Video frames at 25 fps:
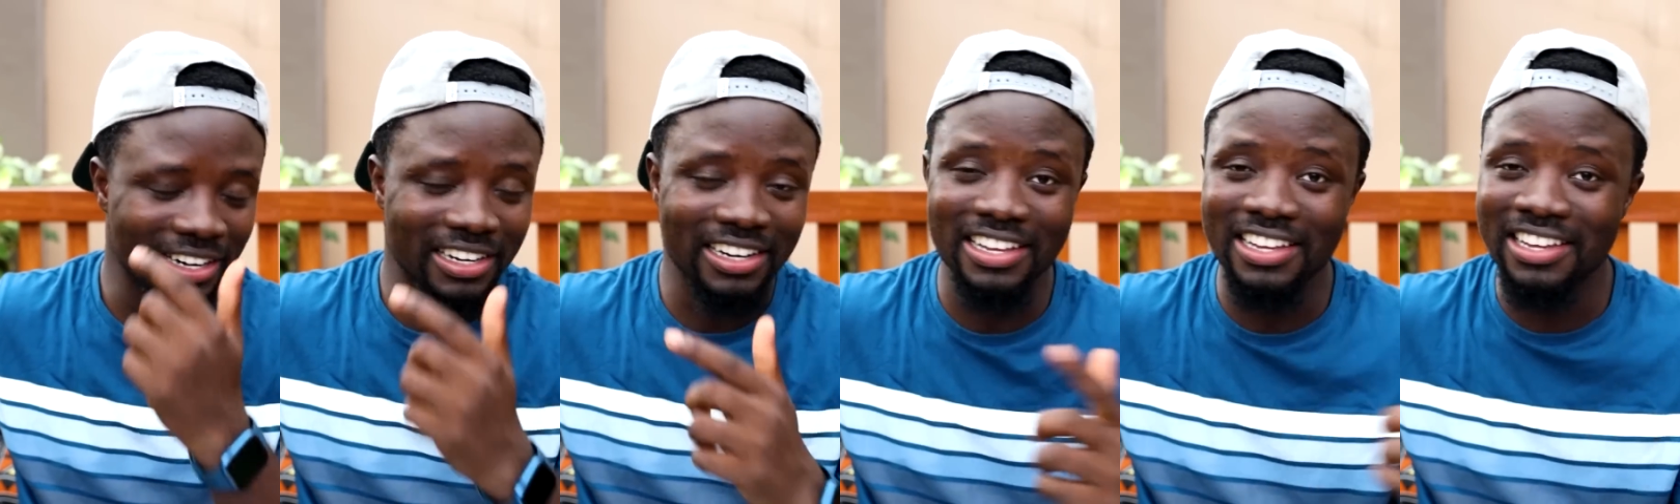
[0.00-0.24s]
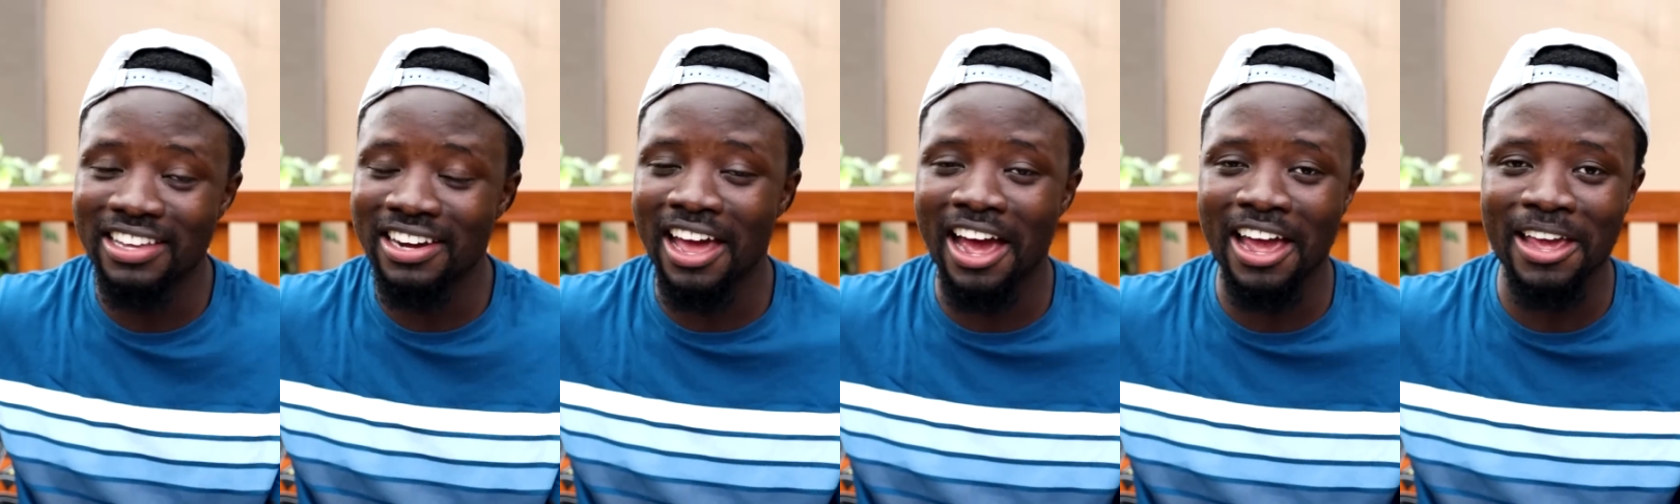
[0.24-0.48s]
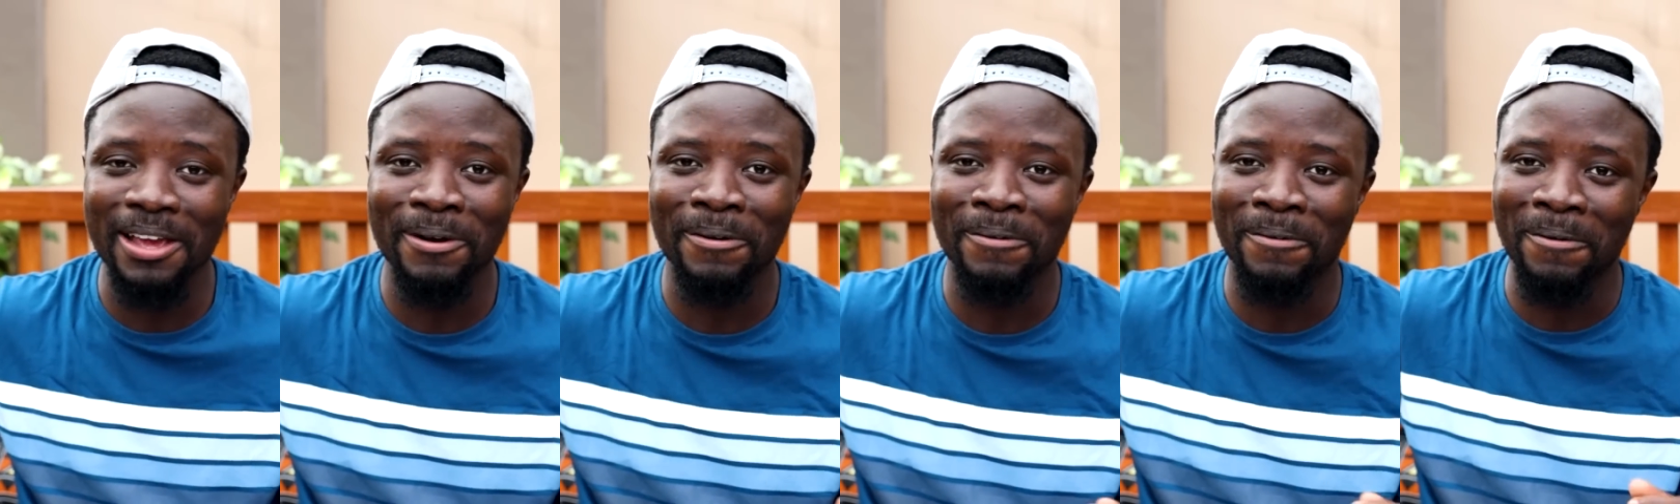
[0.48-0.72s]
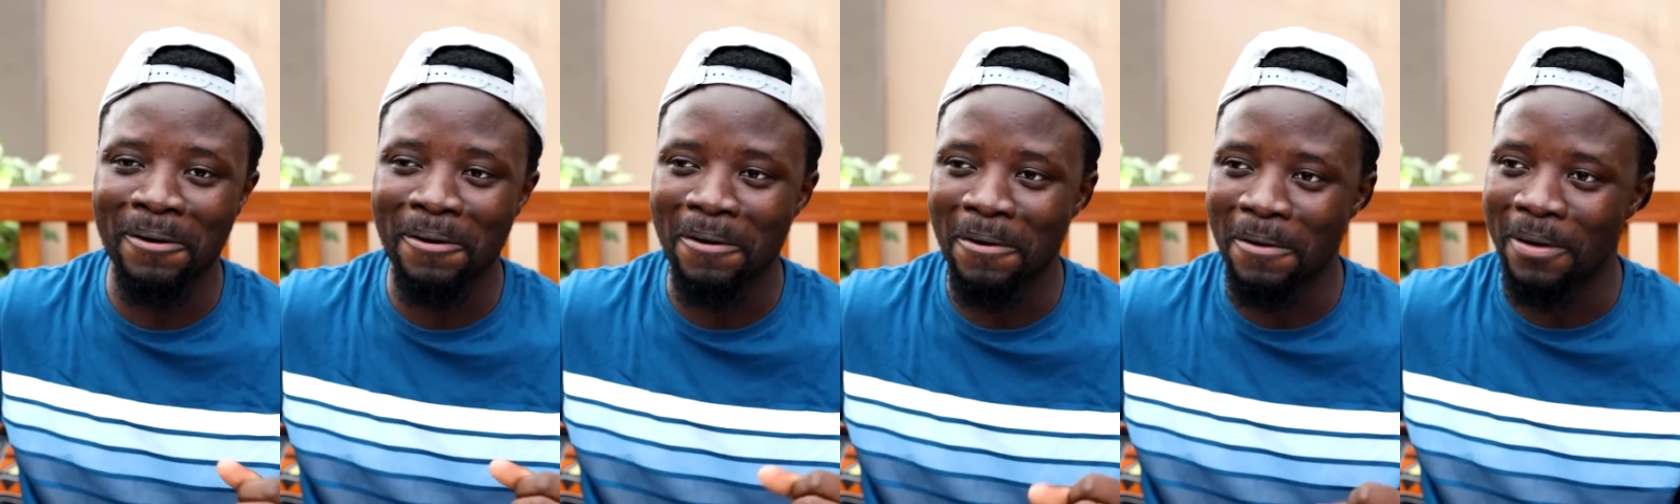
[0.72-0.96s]
Nina, you
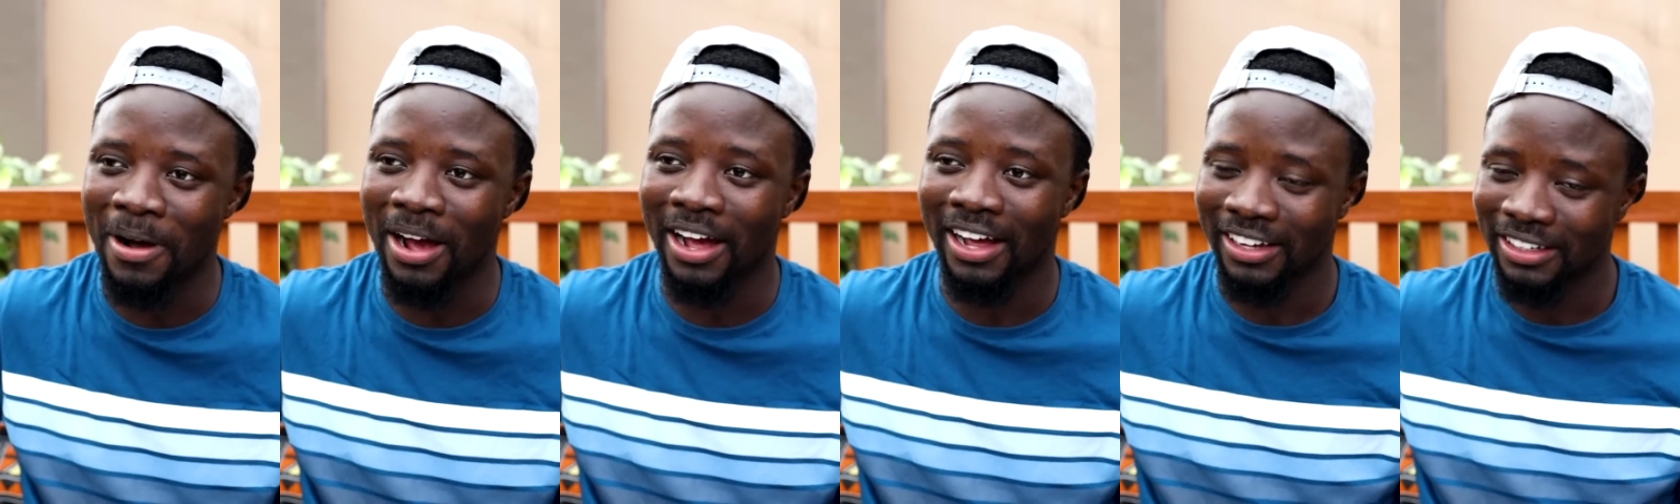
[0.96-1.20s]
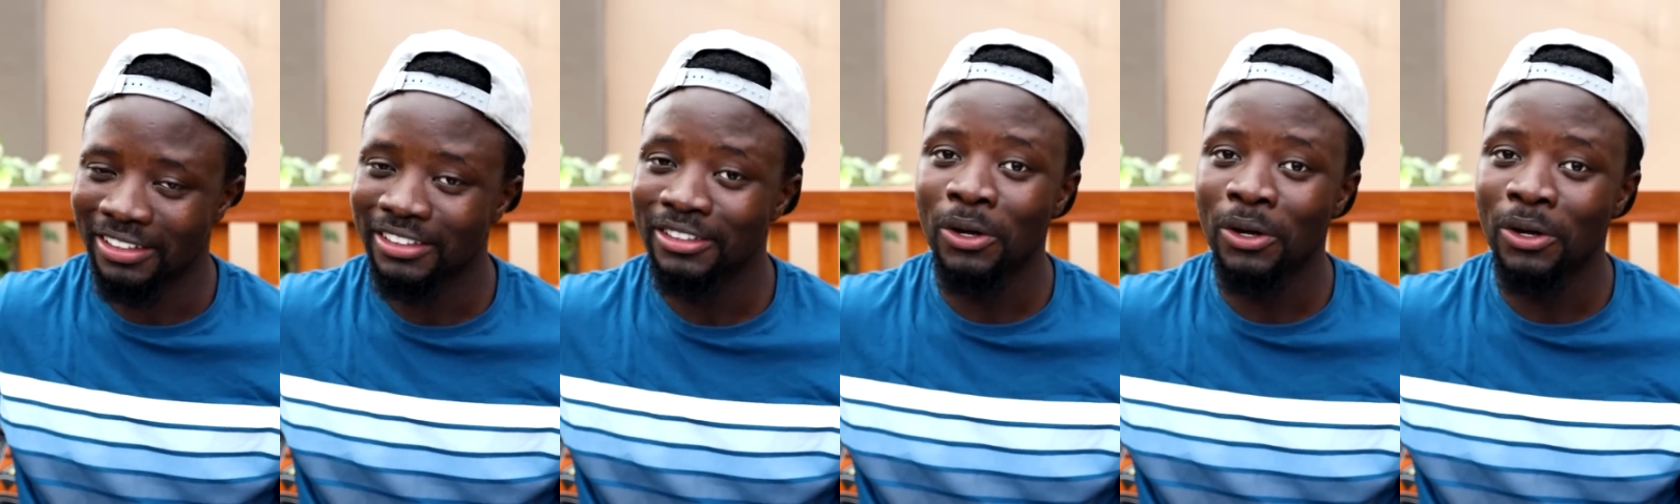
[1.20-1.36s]
boom.